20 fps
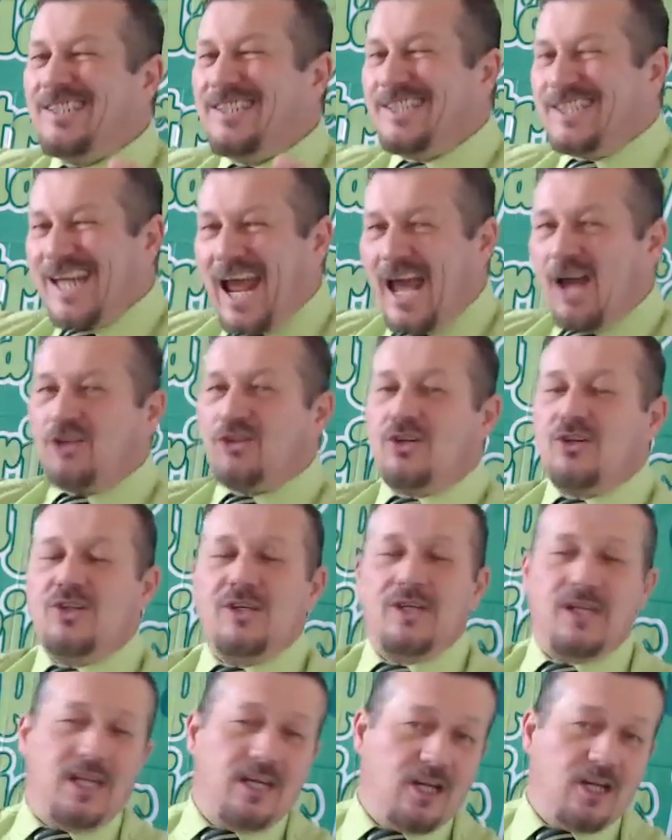down to the
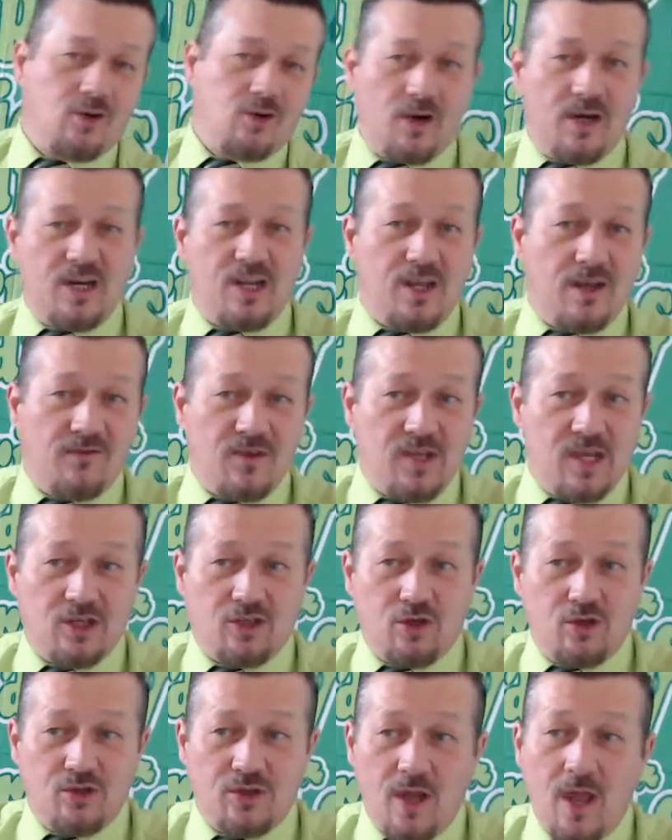nitty-gritty of the
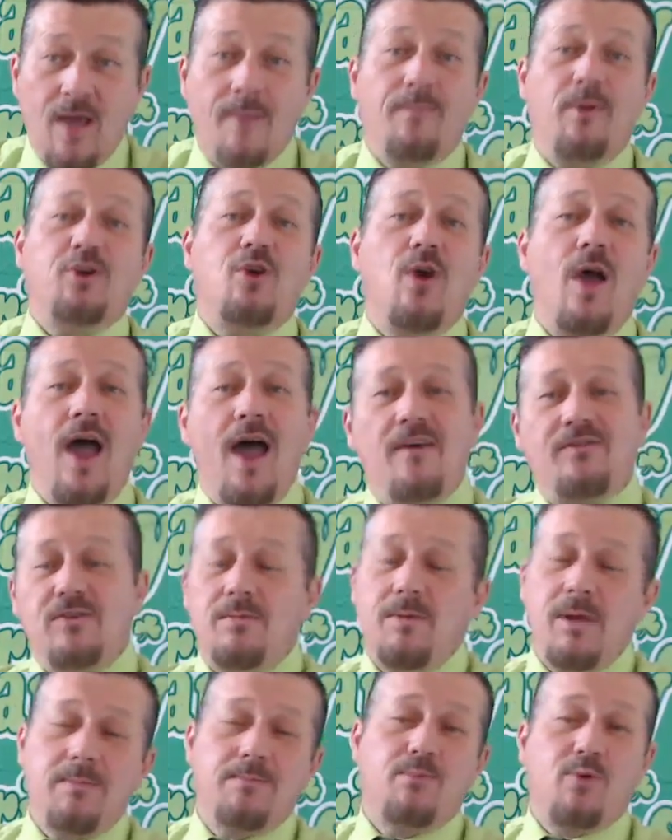issues, but you have to
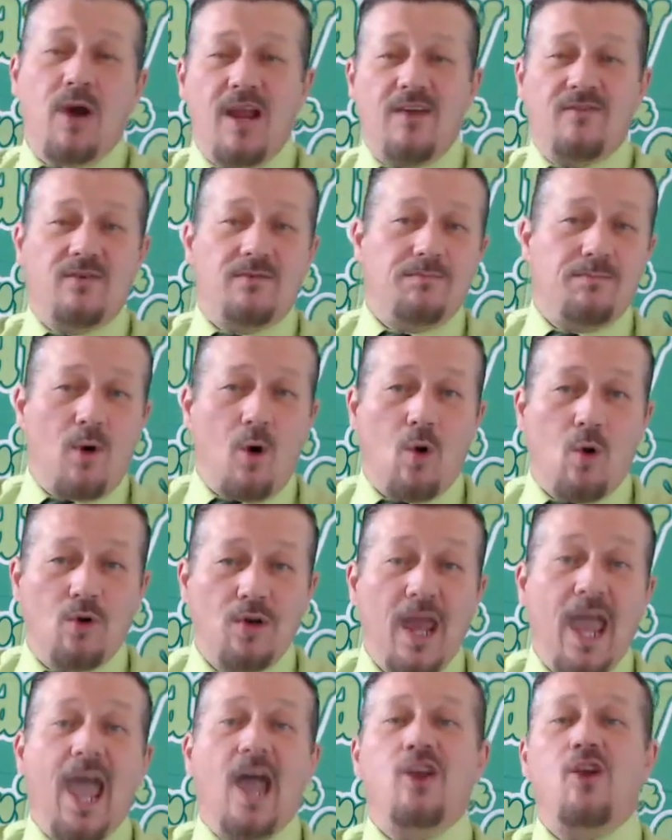be brave and bold,
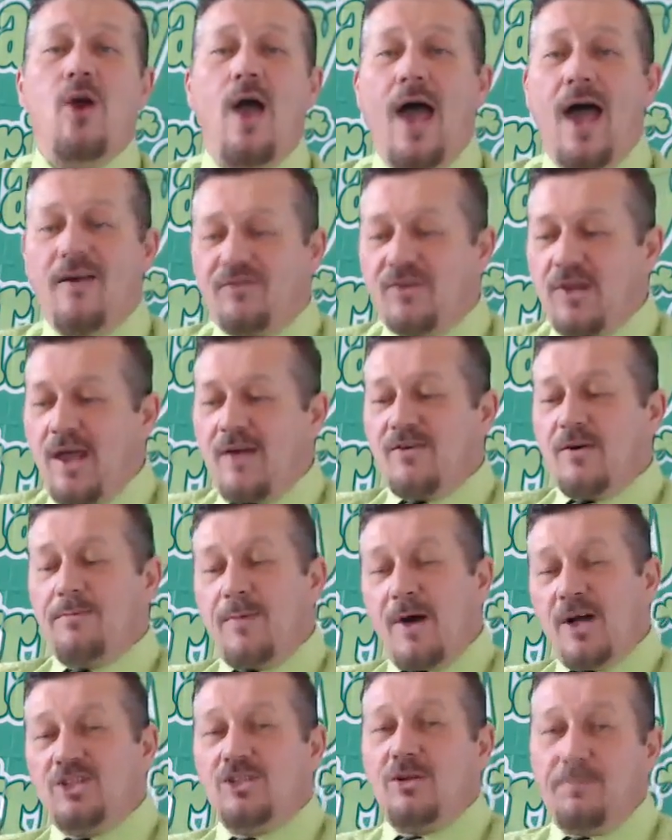and you have to have a
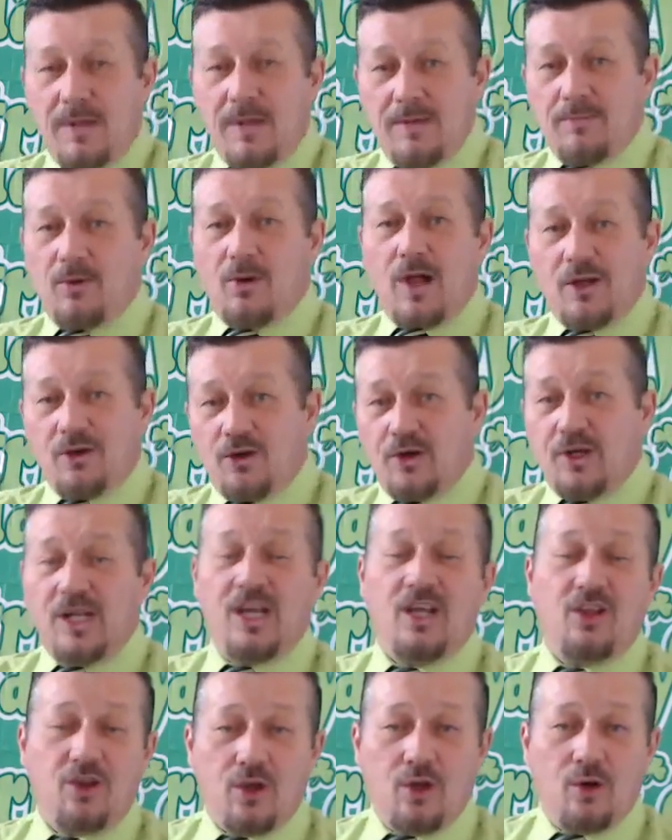bunch of people
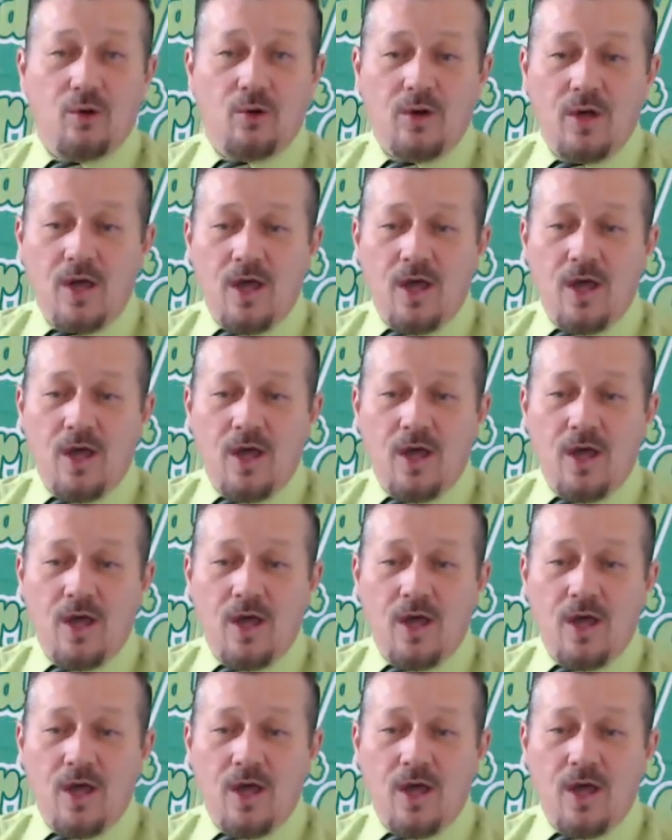underneath you